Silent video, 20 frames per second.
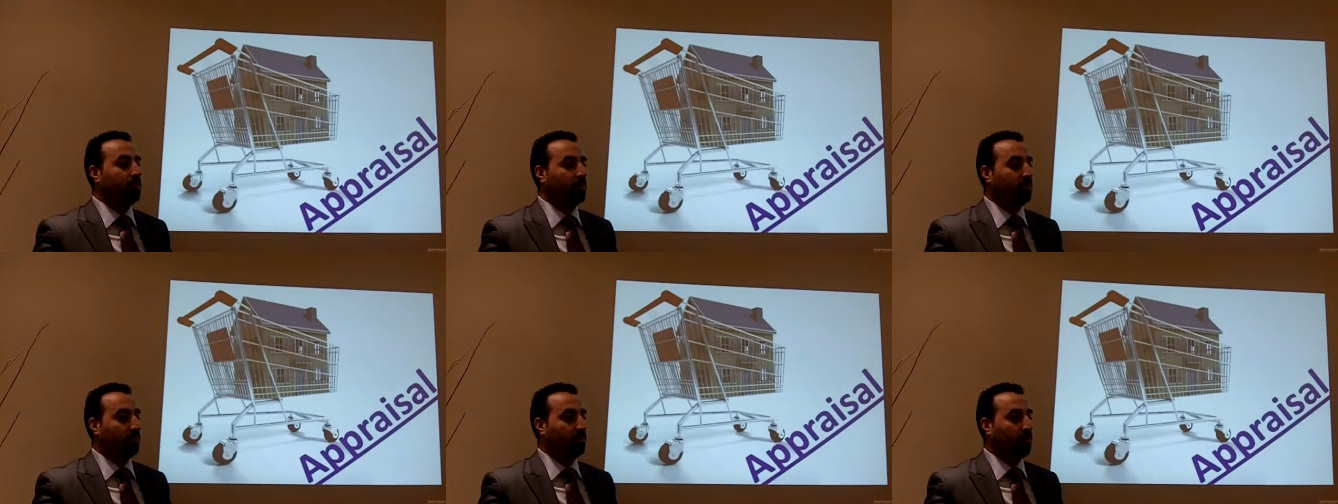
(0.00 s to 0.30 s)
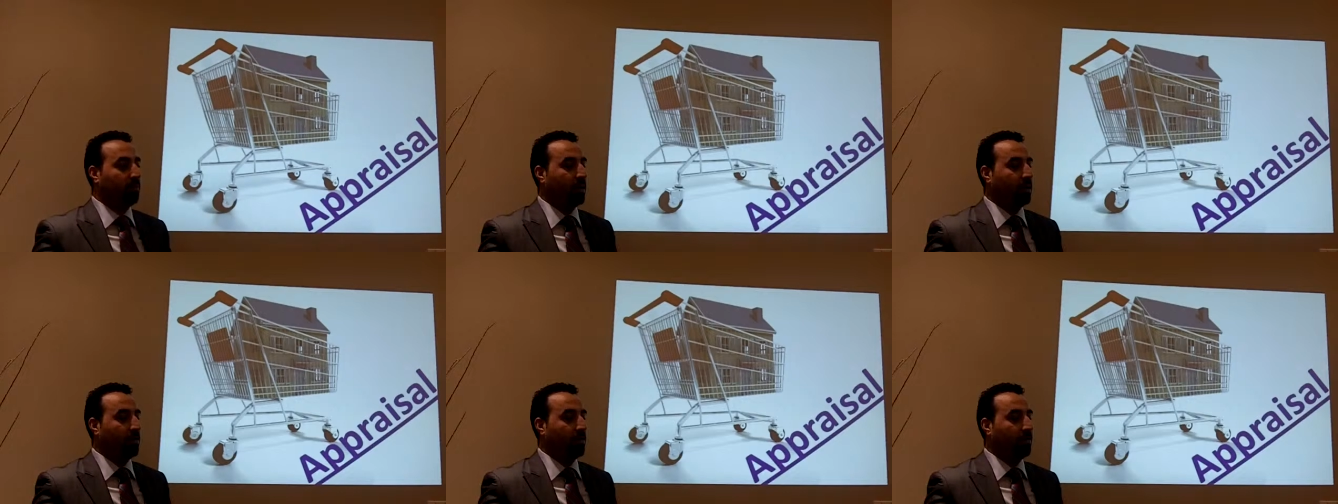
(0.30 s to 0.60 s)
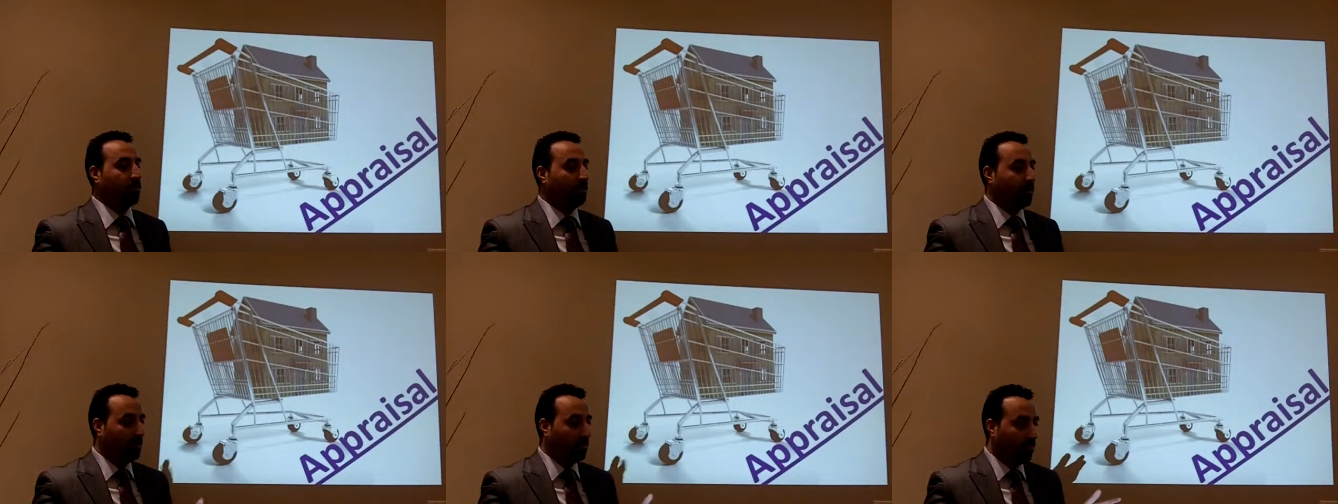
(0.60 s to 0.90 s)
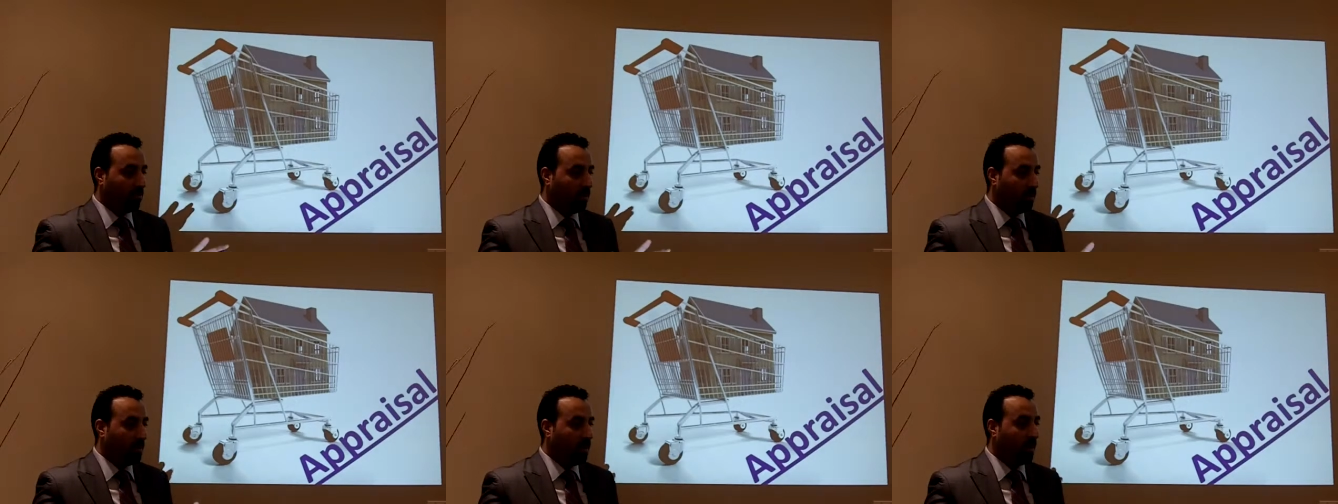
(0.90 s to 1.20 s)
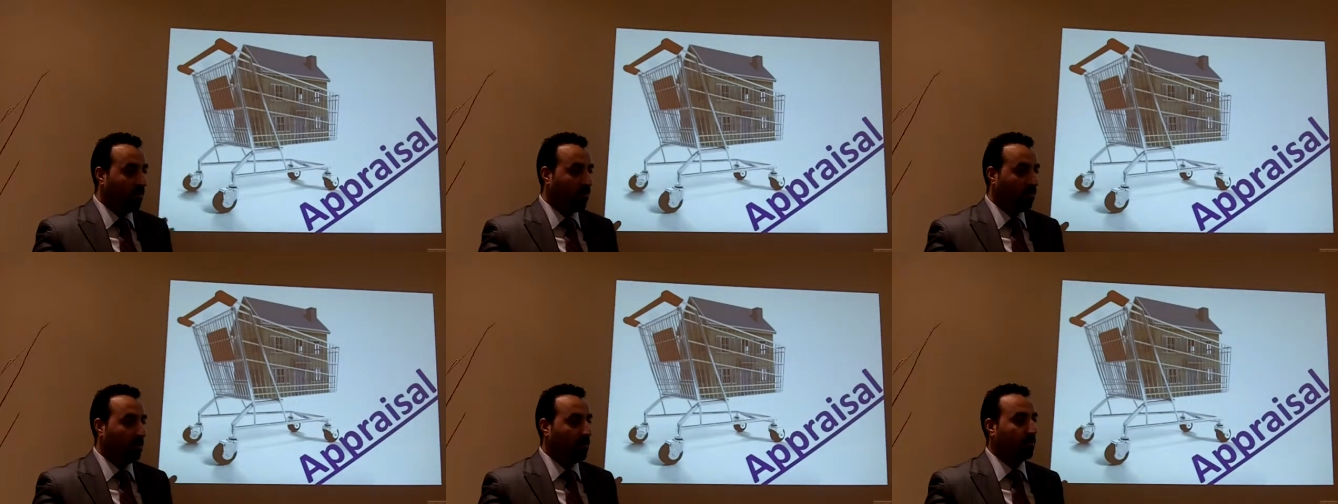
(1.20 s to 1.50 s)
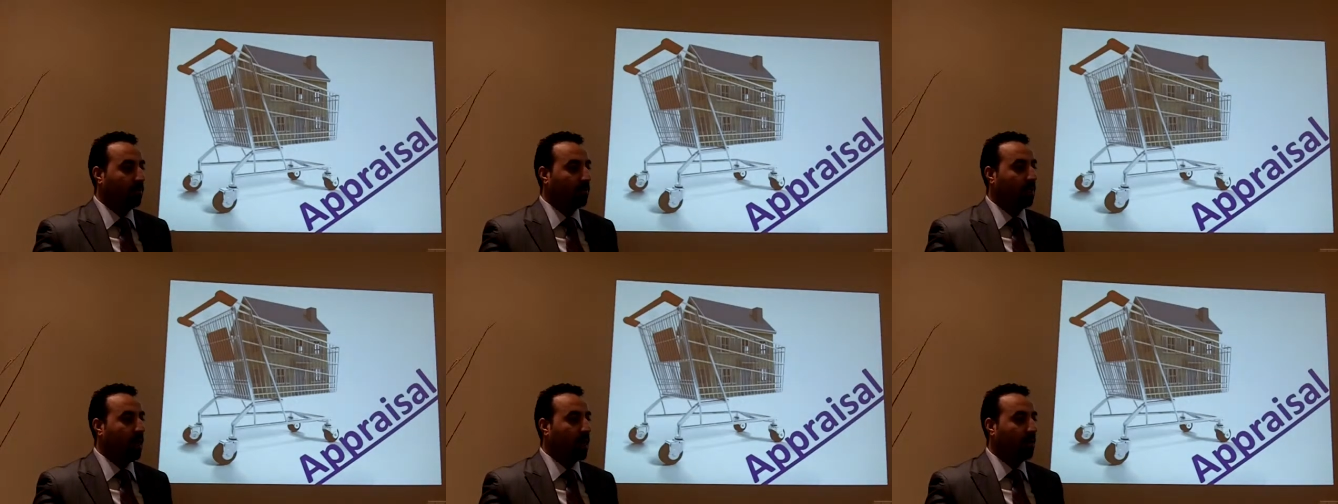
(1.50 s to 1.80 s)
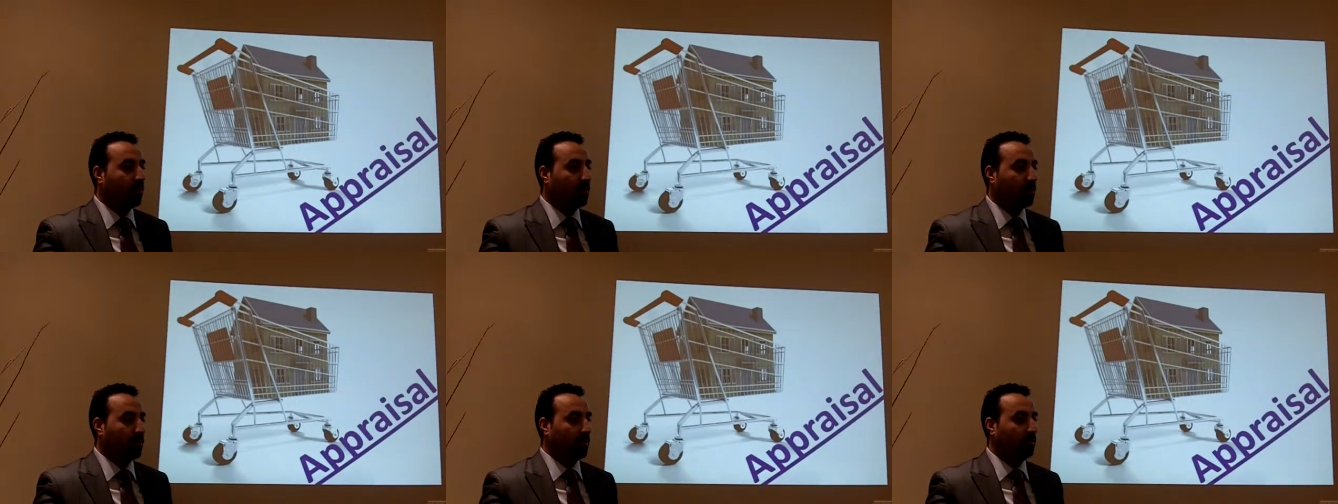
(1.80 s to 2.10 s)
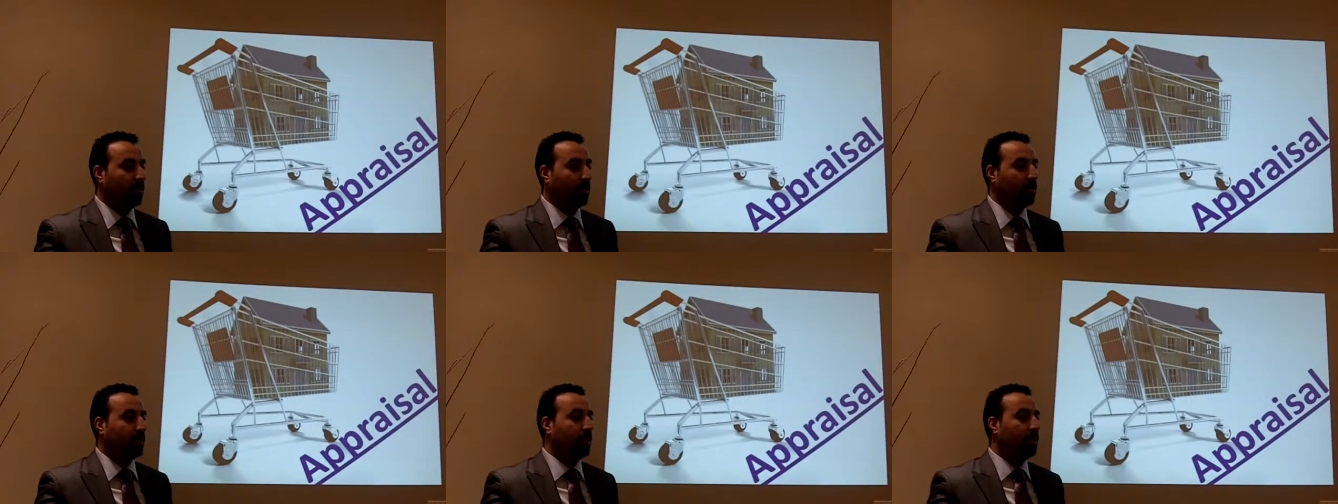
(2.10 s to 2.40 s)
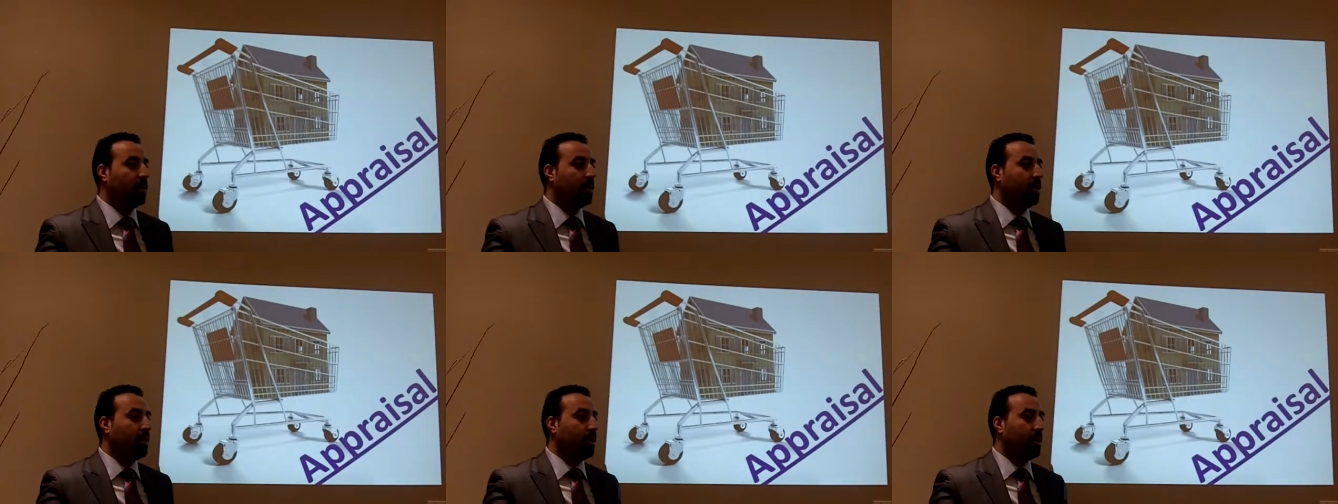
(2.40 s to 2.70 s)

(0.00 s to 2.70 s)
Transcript: purchase price if it is within a few thousand but